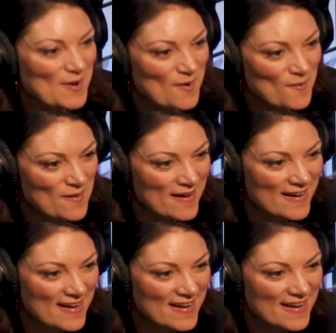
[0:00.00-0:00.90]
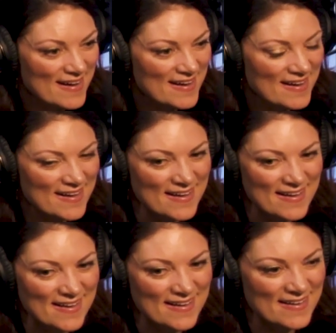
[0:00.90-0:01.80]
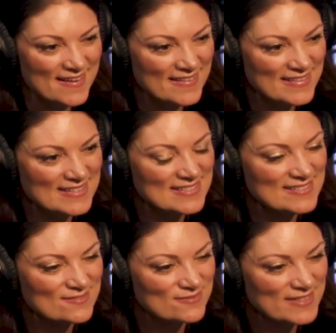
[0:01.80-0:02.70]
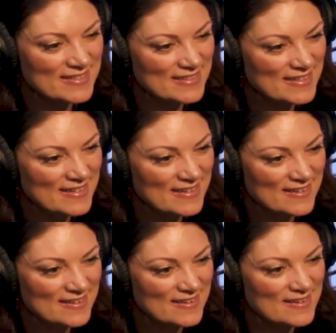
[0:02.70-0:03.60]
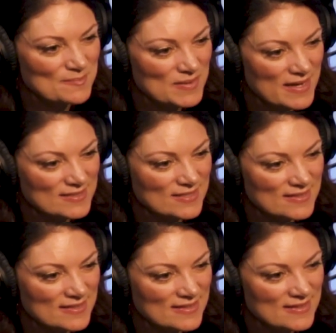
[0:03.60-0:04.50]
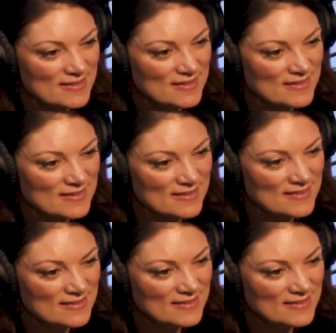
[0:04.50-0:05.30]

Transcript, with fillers: We had some. laughs. this thank was amazing. This thank you. Really, thank you. I really enjoyed it, and it's great to see you both